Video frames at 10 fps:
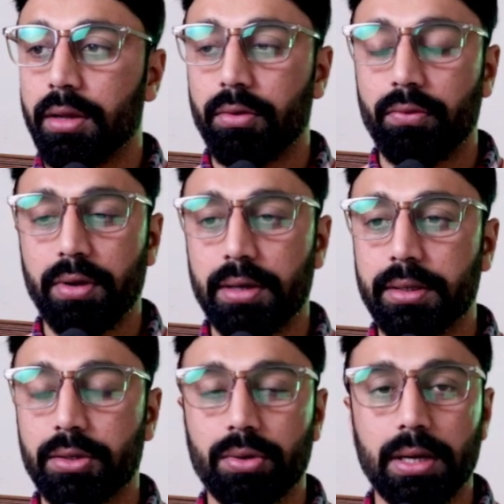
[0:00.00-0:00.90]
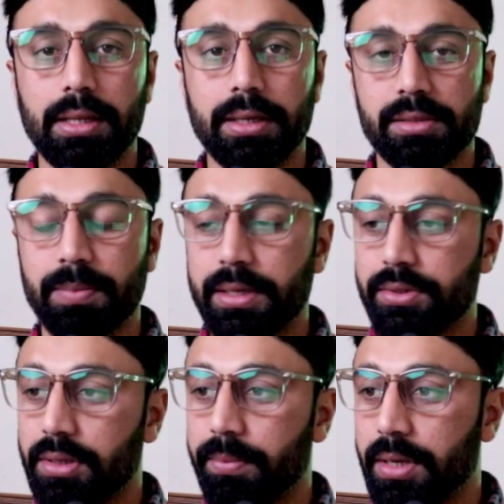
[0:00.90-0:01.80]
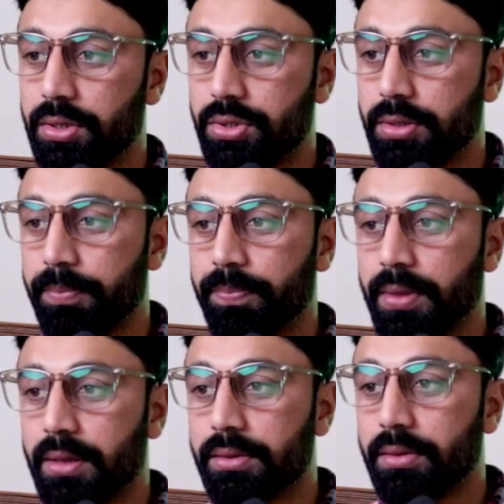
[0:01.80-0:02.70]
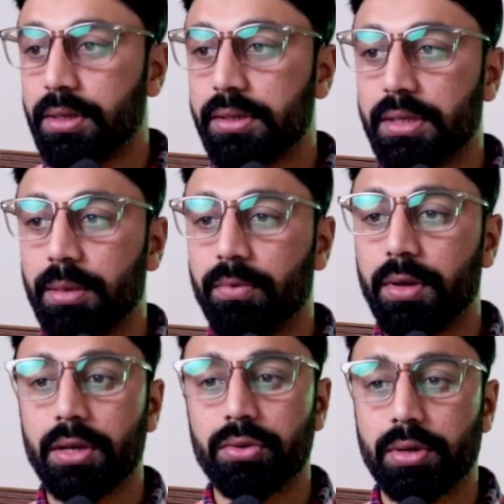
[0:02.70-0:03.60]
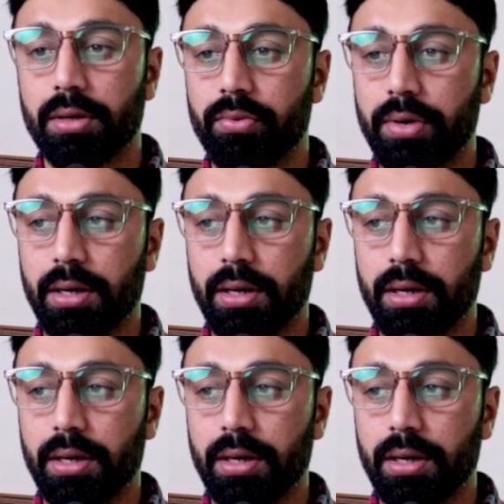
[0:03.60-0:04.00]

where the URL is placed in the page. So in the same way, you can track